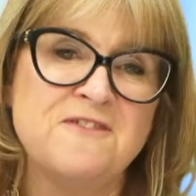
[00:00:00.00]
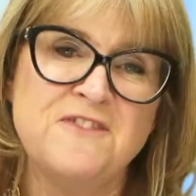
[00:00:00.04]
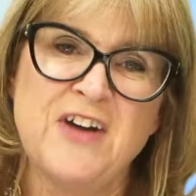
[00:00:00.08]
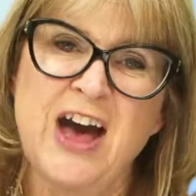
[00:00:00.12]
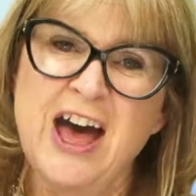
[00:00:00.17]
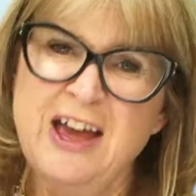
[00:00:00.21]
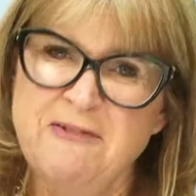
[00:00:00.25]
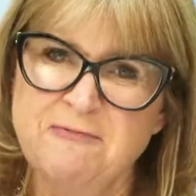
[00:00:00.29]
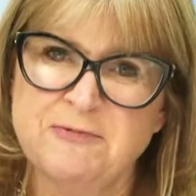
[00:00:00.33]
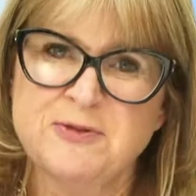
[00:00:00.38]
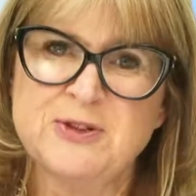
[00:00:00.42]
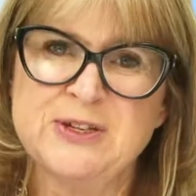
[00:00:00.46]

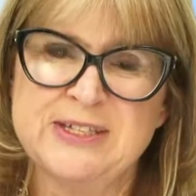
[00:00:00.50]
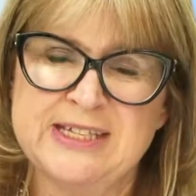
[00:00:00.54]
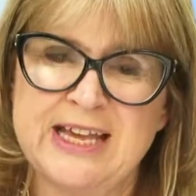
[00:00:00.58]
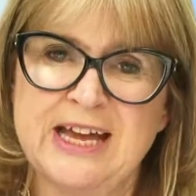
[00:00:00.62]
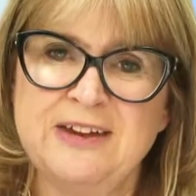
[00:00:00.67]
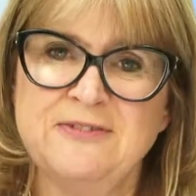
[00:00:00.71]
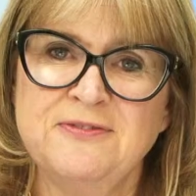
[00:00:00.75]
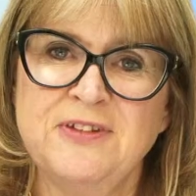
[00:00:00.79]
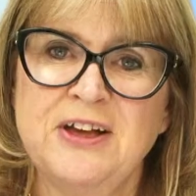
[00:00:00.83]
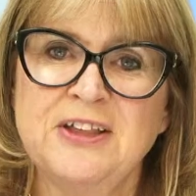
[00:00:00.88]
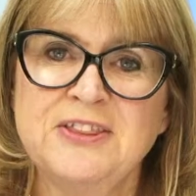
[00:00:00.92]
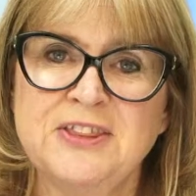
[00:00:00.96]

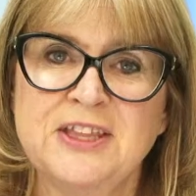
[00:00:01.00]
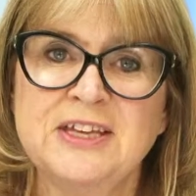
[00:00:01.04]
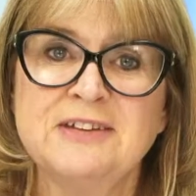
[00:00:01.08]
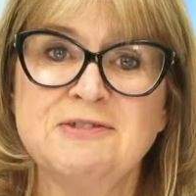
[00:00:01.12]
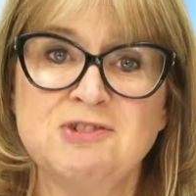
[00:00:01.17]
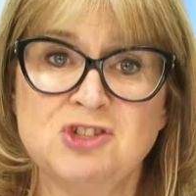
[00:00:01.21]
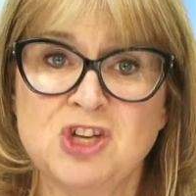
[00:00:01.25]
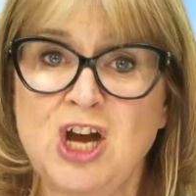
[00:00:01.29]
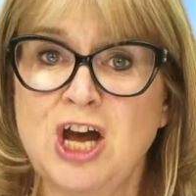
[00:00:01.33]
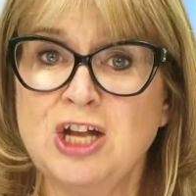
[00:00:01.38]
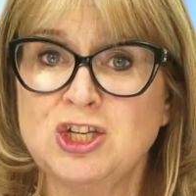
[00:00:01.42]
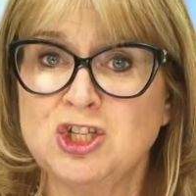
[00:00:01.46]
5% felt the
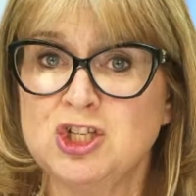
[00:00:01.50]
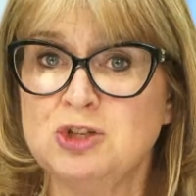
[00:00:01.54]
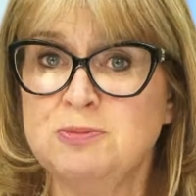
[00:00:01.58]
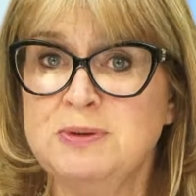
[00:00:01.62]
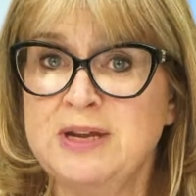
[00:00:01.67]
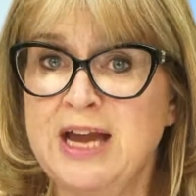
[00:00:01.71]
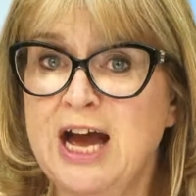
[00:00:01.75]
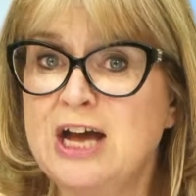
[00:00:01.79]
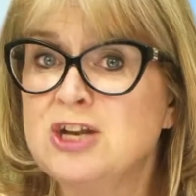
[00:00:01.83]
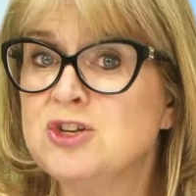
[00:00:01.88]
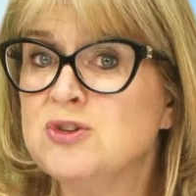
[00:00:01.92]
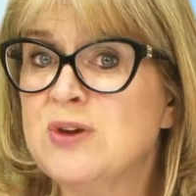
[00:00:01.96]
child should
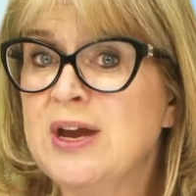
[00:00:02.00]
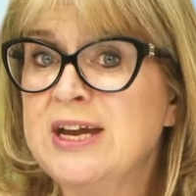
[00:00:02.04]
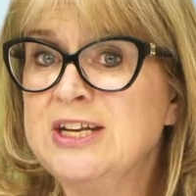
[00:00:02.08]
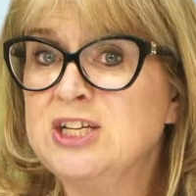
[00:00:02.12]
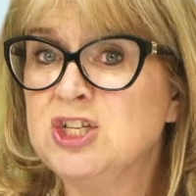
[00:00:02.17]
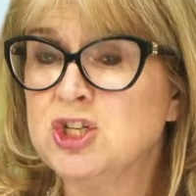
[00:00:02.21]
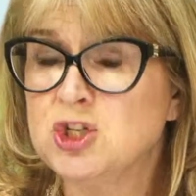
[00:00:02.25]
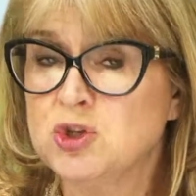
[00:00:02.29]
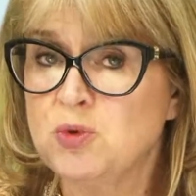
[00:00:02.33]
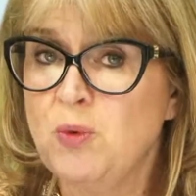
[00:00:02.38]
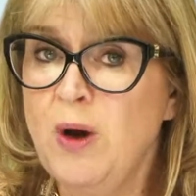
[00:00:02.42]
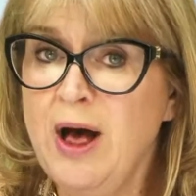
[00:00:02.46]
be under
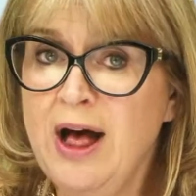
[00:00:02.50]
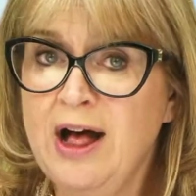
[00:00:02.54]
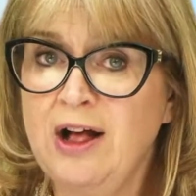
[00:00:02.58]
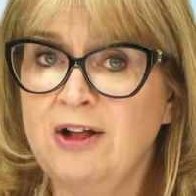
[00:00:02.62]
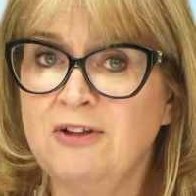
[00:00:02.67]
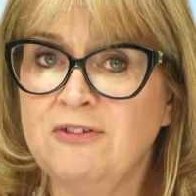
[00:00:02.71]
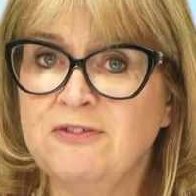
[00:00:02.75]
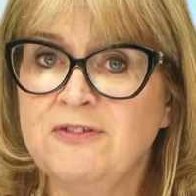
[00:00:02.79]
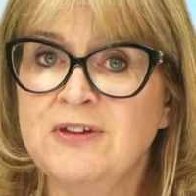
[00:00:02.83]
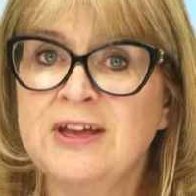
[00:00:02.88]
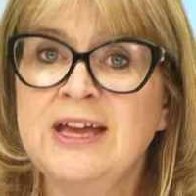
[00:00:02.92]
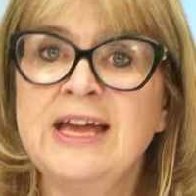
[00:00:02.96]
age
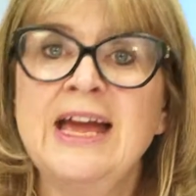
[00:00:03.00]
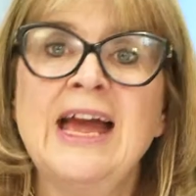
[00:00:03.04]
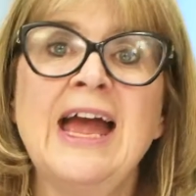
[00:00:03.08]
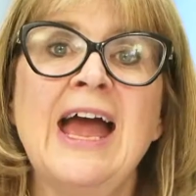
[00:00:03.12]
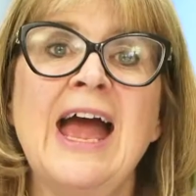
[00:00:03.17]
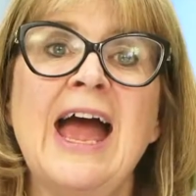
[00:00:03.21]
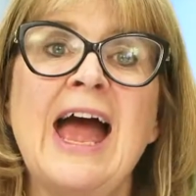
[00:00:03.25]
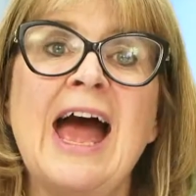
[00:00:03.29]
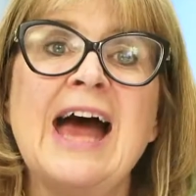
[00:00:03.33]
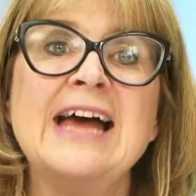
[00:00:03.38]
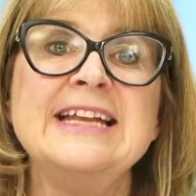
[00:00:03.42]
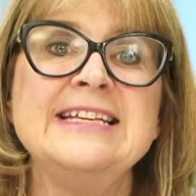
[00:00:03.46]
12,
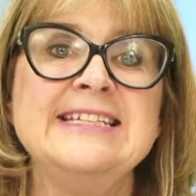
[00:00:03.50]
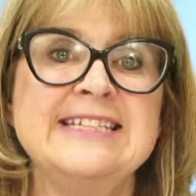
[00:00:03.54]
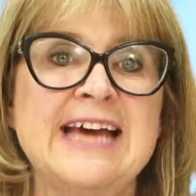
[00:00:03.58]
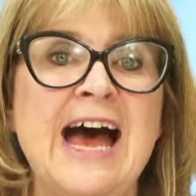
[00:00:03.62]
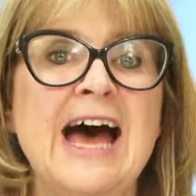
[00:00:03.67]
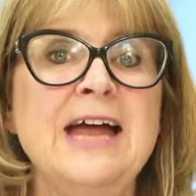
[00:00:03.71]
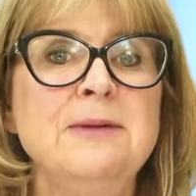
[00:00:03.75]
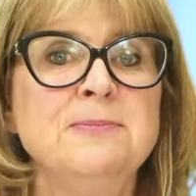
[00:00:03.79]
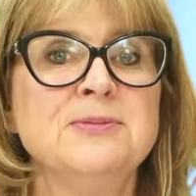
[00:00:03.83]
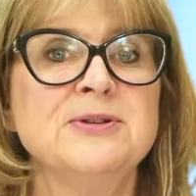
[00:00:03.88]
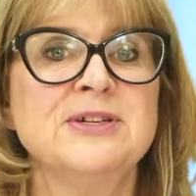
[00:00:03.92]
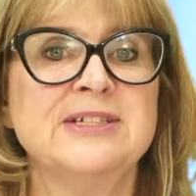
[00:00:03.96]
and
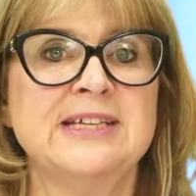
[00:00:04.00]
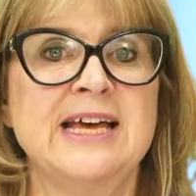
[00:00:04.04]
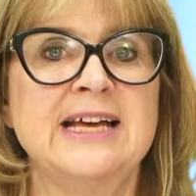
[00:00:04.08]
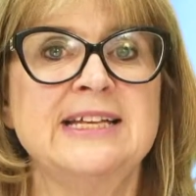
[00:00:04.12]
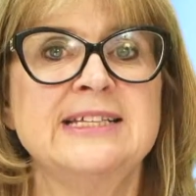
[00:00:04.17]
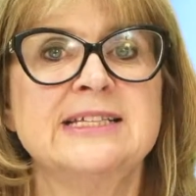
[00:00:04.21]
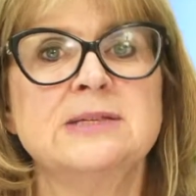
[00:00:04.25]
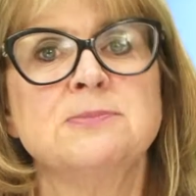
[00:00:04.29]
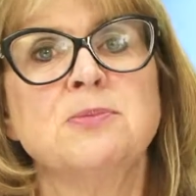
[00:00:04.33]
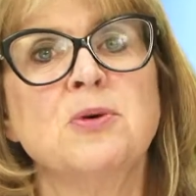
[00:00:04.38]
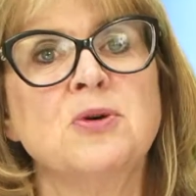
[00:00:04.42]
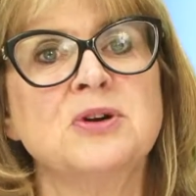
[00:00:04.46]

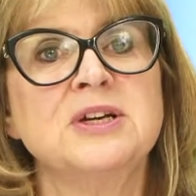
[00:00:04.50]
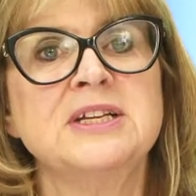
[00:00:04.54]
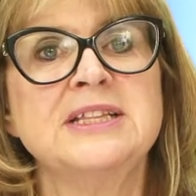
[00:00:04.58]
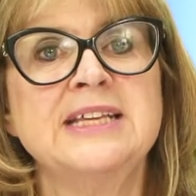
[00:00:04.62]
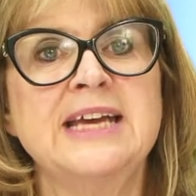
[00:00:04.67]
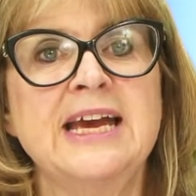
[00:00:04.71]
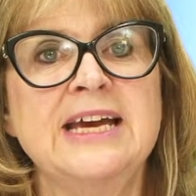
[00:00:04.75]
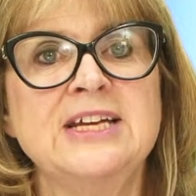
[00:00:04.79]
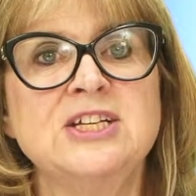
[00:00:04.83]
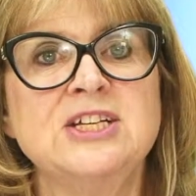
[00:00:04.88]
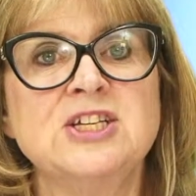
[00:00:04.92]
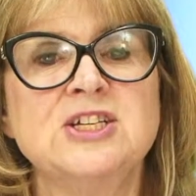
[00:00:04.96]
10% supported
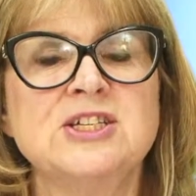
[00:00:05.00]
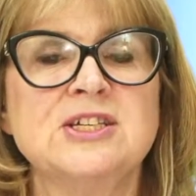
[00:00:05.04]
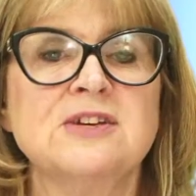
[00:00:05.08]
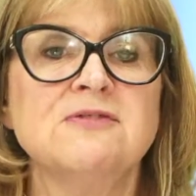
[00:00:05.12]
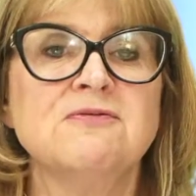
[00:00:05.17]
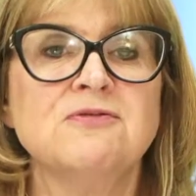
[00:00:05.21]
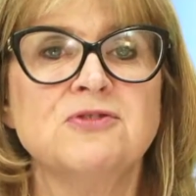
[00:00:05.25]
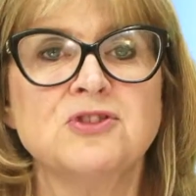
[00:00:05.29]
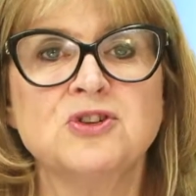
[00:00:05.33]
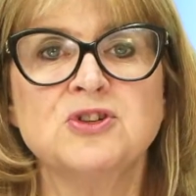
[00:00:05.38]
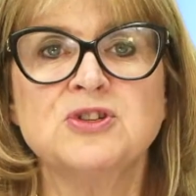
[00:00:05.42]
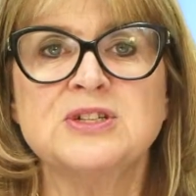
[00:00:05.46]
the ages of
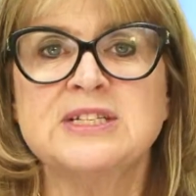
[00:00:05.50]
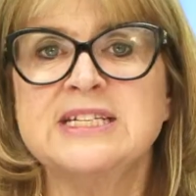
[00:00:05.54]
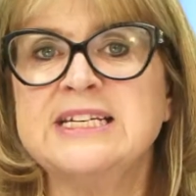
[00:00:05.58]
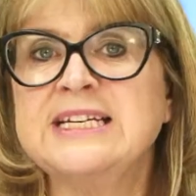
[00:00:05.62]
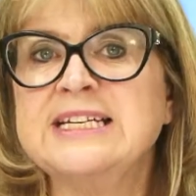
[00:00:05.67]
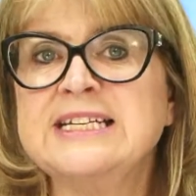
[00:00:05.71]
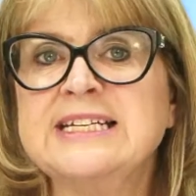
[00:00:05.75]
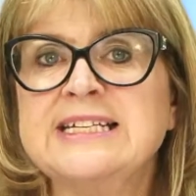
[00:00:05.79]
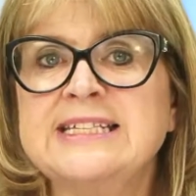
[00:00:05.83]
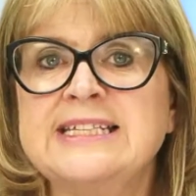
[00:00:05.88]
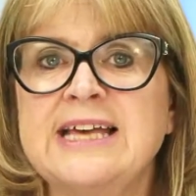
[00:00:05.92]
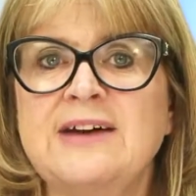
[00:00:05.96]
13
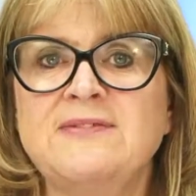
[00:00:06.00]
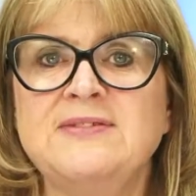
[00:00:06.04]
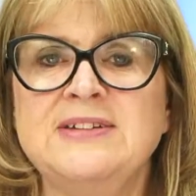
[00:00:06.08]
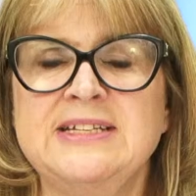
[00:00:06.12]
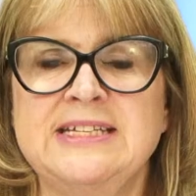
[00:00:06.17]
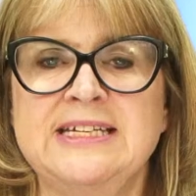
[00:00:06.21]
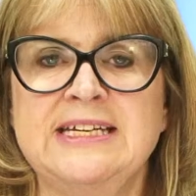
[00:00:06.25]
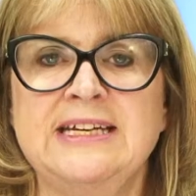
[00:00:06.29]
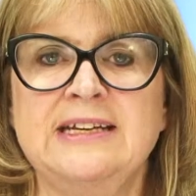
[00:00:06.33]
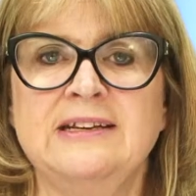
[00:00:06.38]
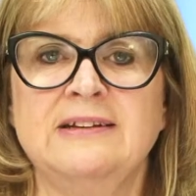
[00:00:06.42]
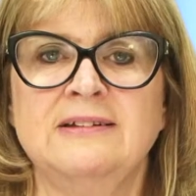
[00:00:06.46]
to
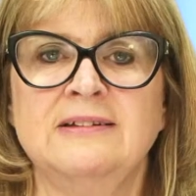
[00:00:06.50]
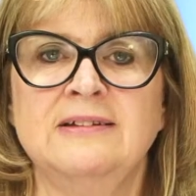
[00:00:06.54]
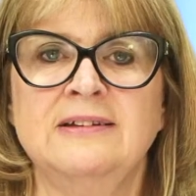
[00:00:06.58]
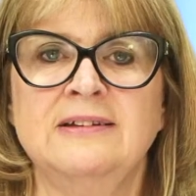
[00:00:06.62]
17.